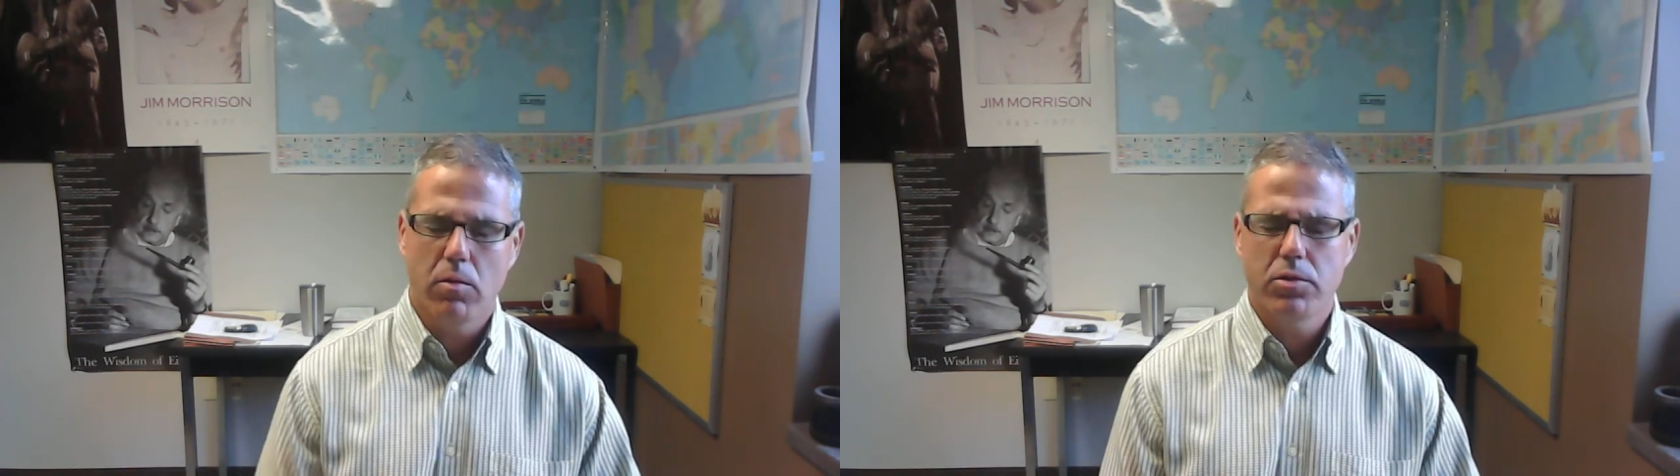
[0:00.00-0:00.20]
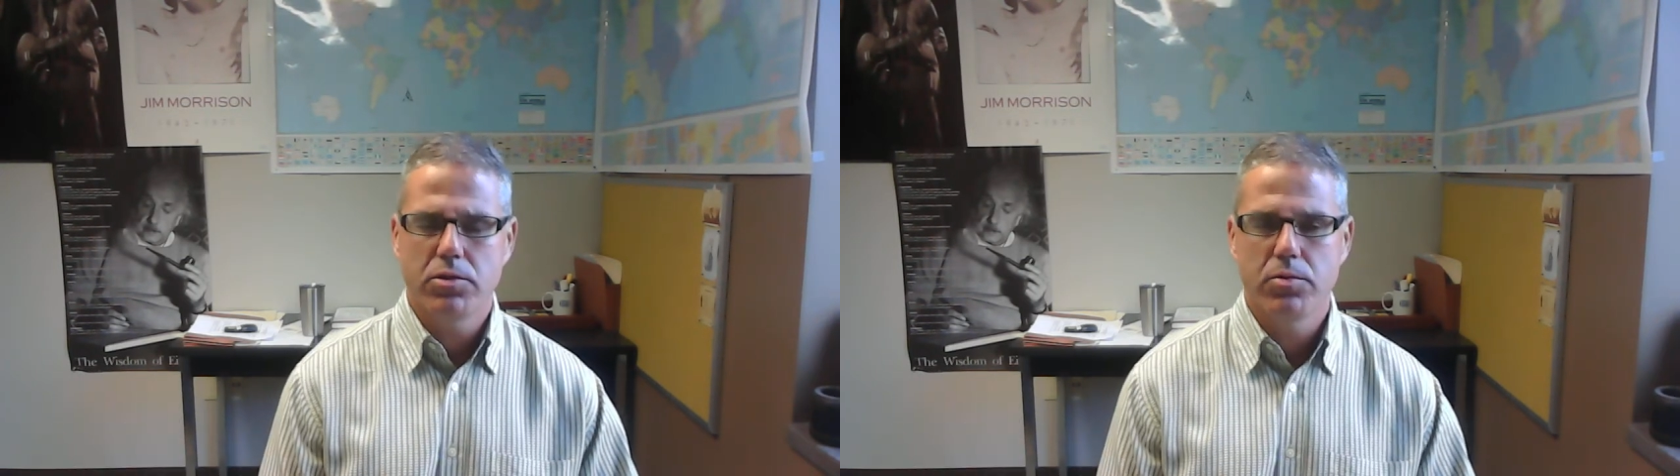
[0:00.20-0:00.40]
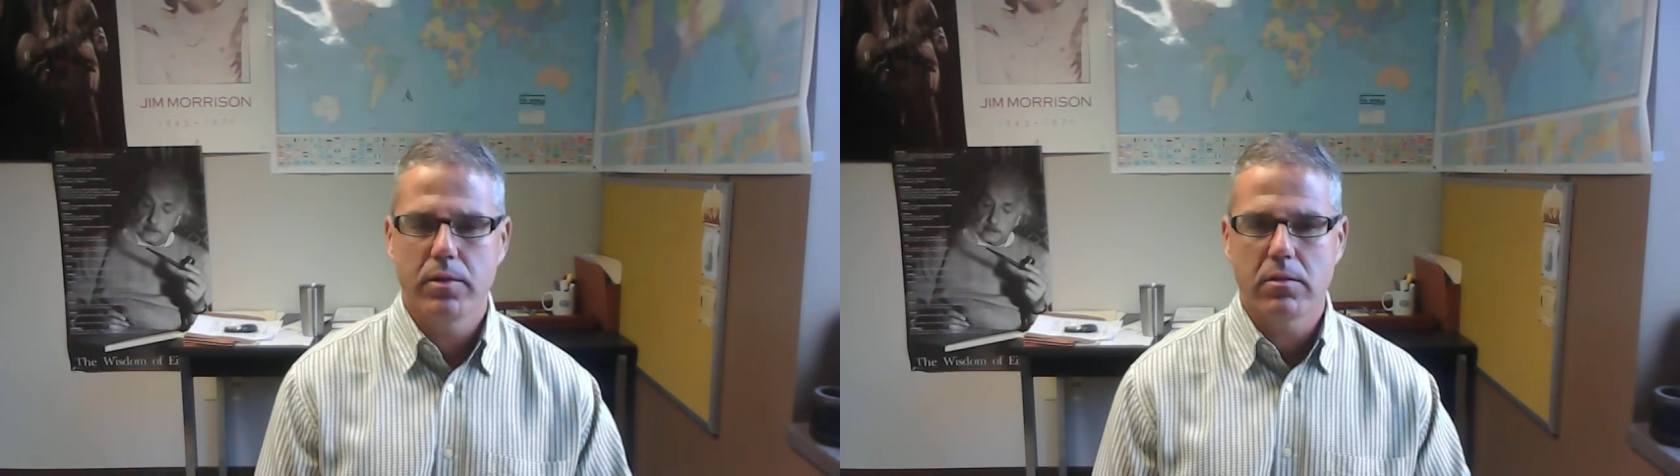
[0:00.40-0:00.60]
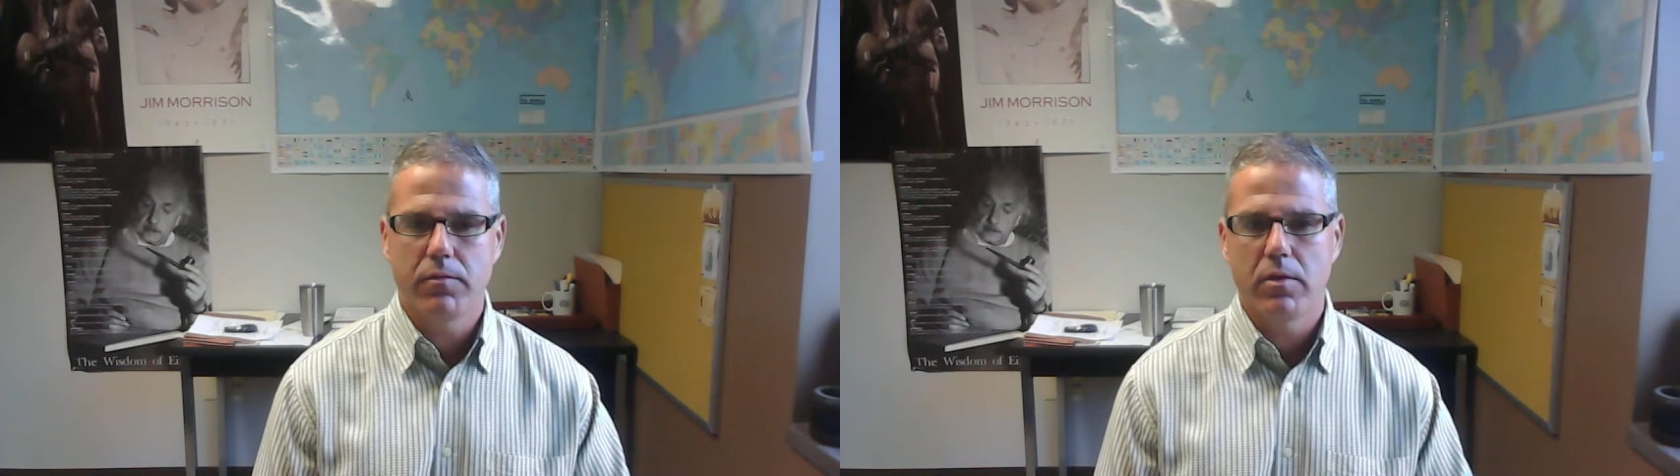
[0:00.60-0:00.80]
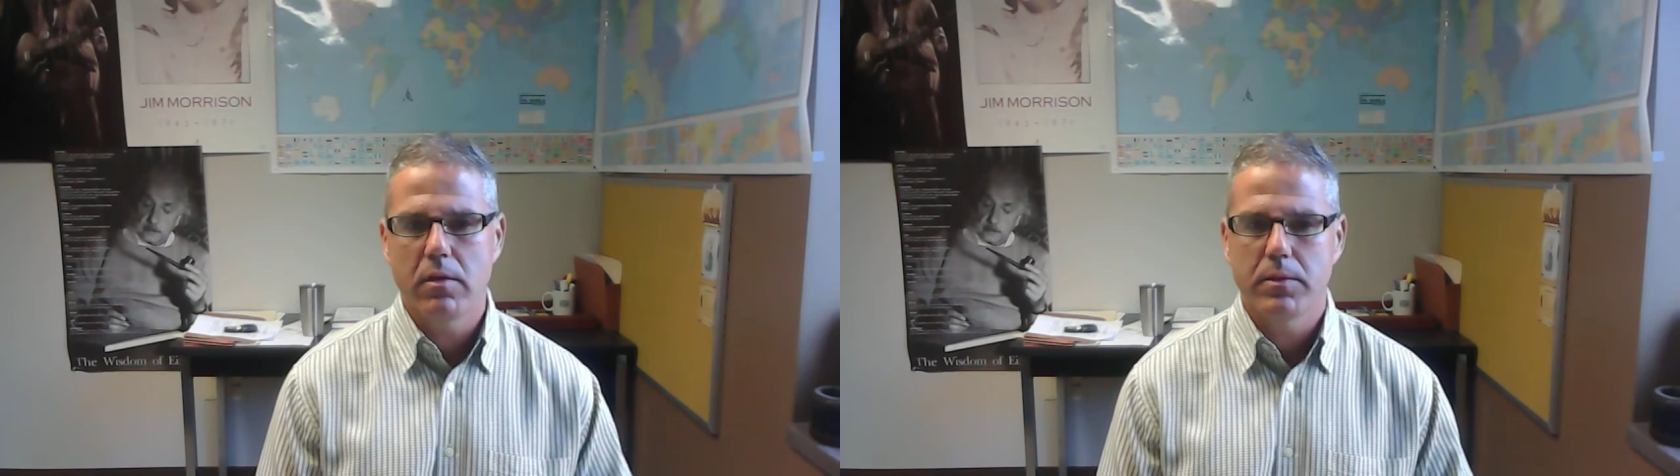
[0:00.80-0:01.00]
or too introverted,